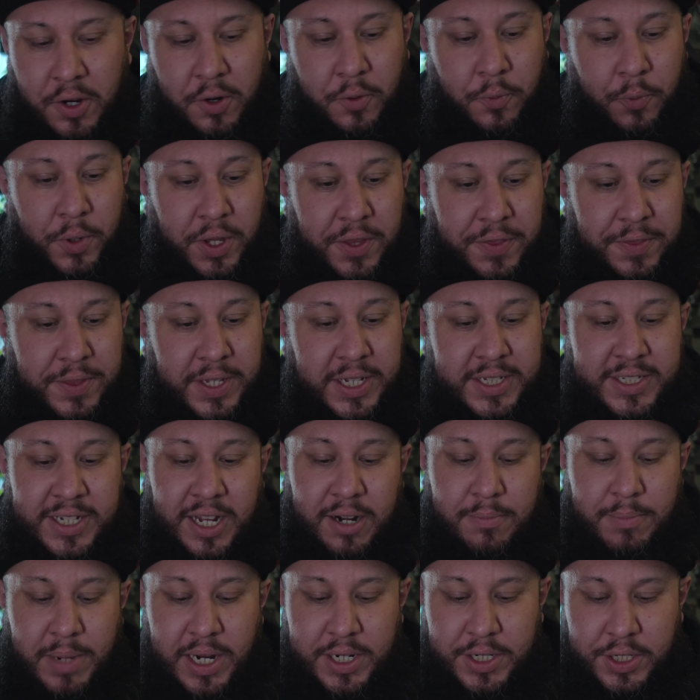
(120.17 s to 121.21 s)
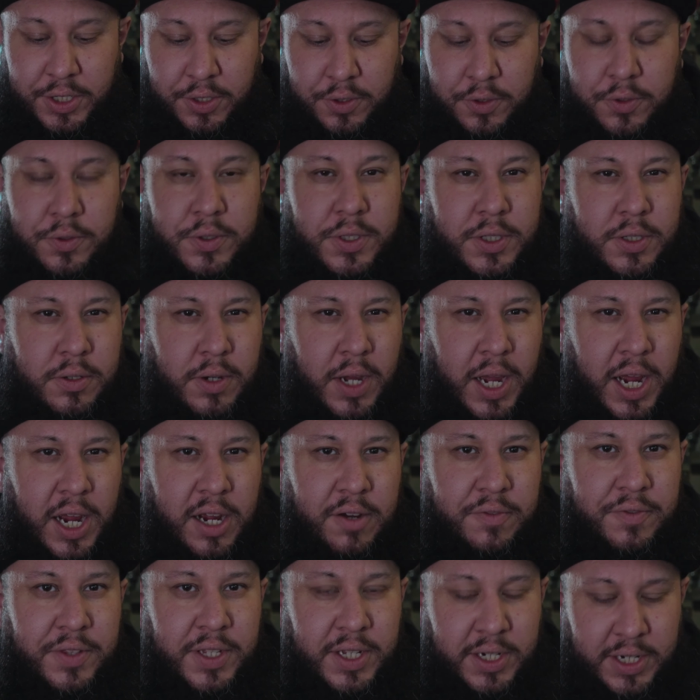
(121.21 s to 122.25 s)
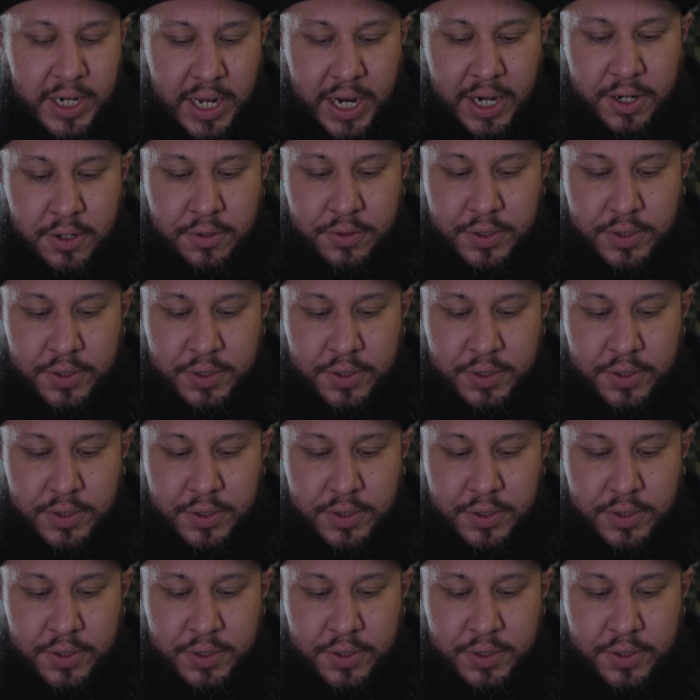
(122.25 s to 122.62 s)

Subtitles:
with this, I'd imagine you do still have the nano